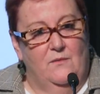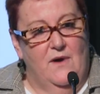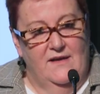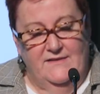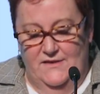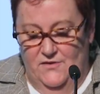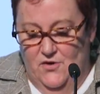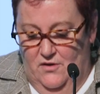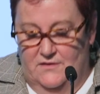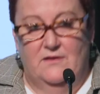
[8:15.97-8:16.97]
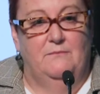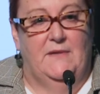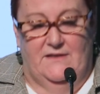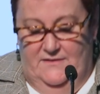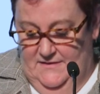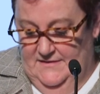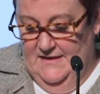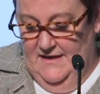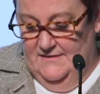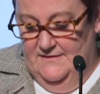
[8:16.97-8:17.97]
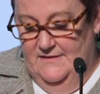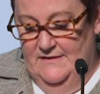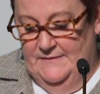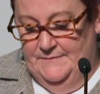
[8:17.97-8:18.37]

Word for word: Why is it not much discussed?